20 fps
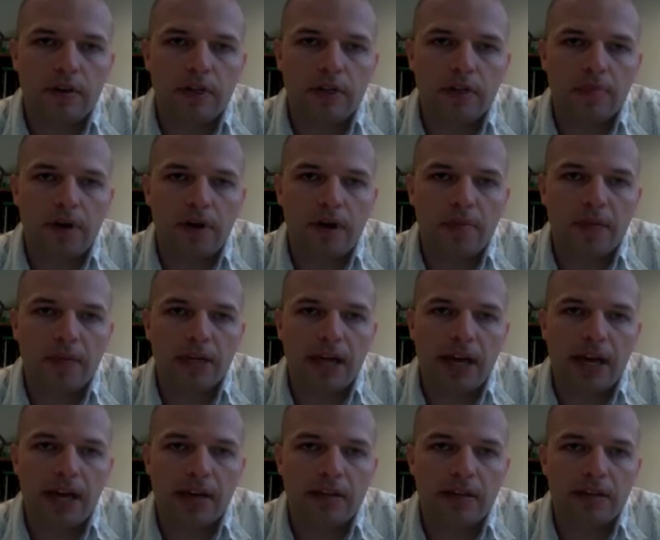department
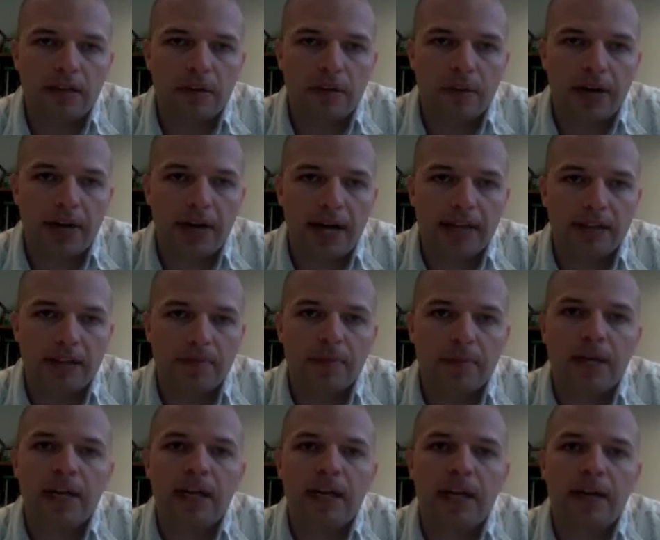heads that were at the
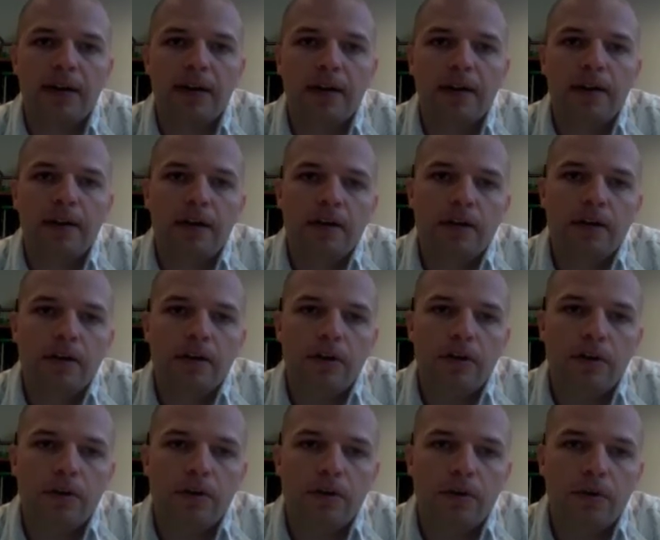meeting
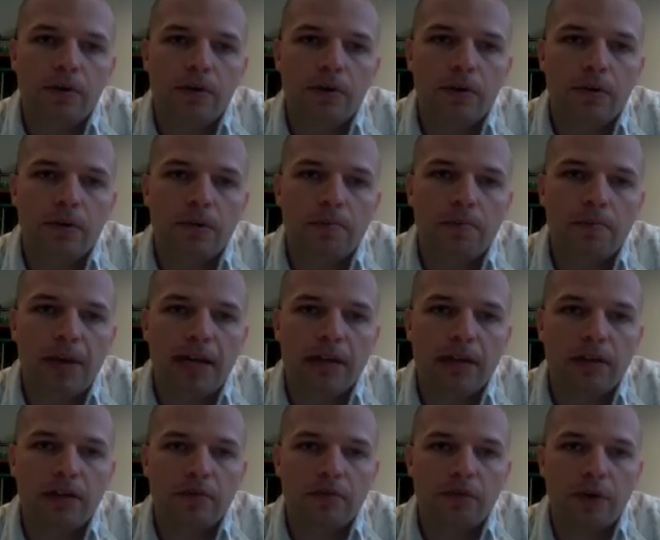who made
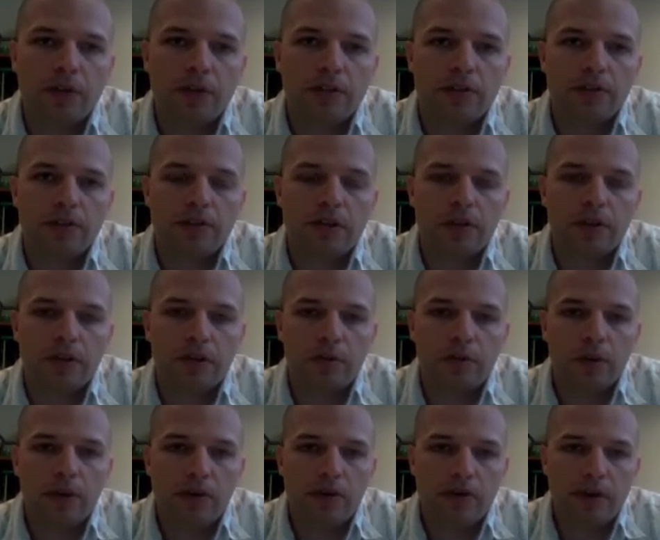their voices heard,
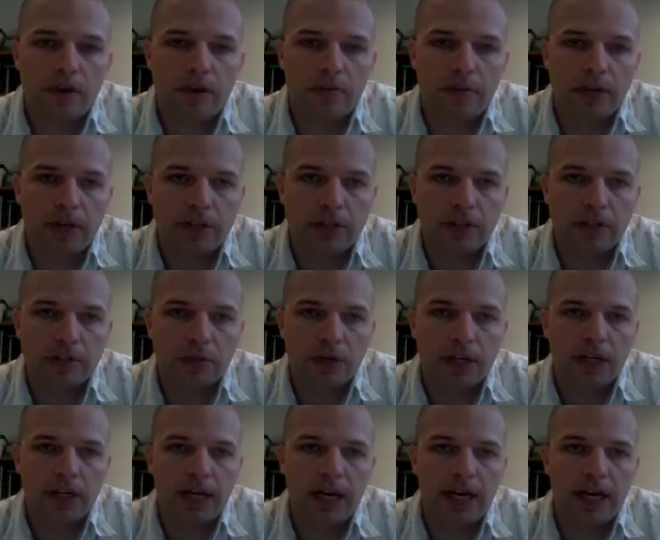whether their budgets were
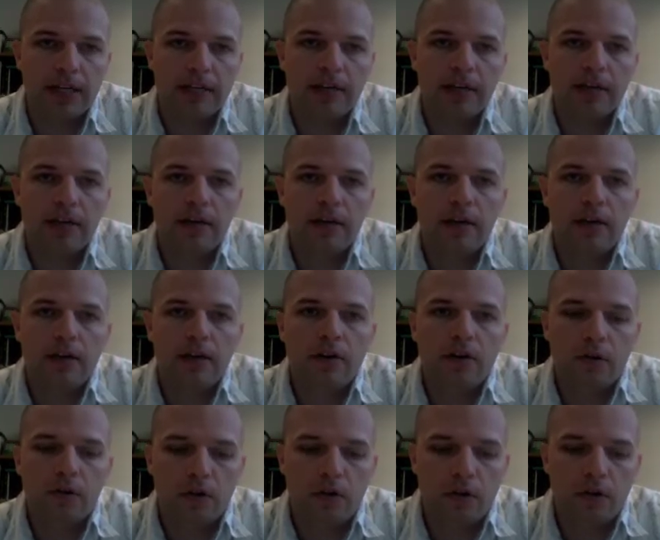cut
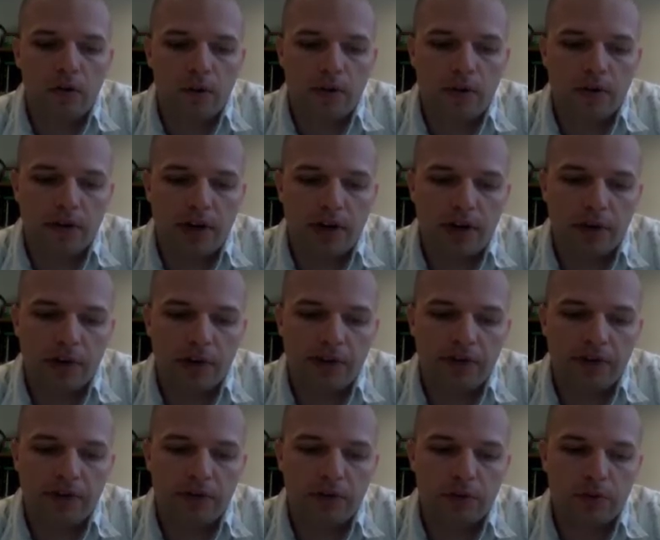or whether their
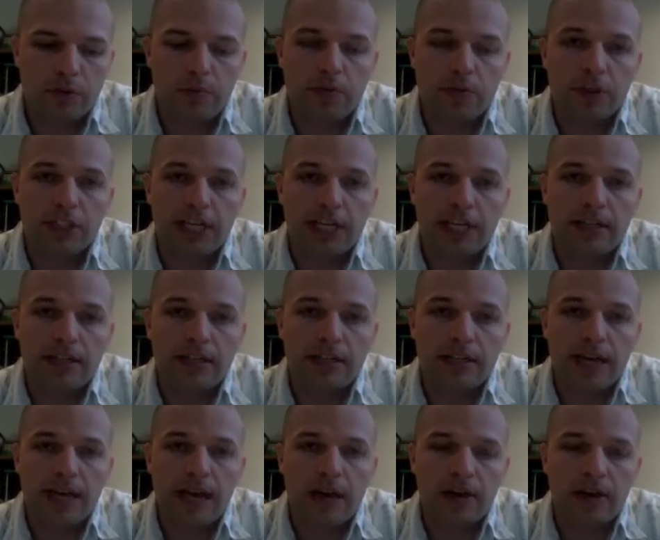revenues were projected
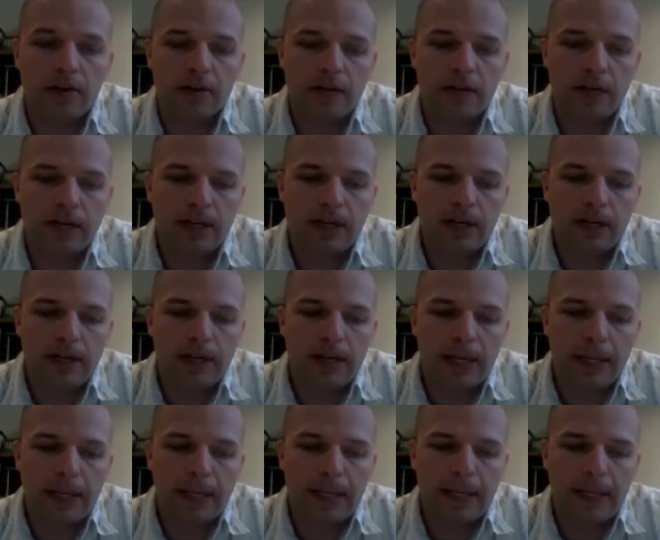down.
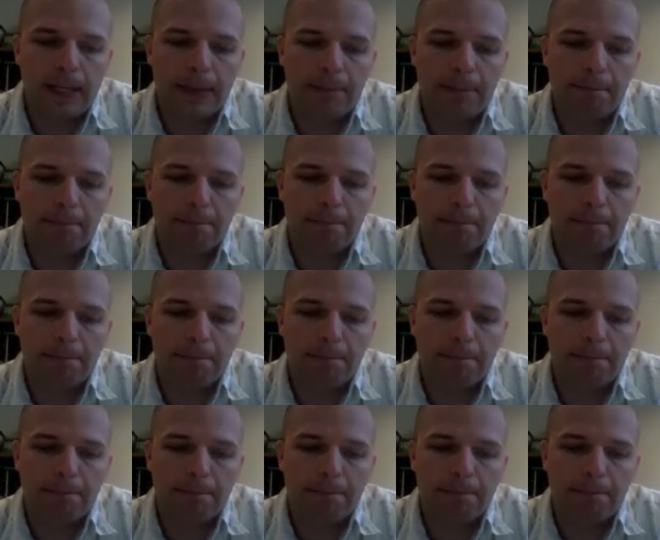A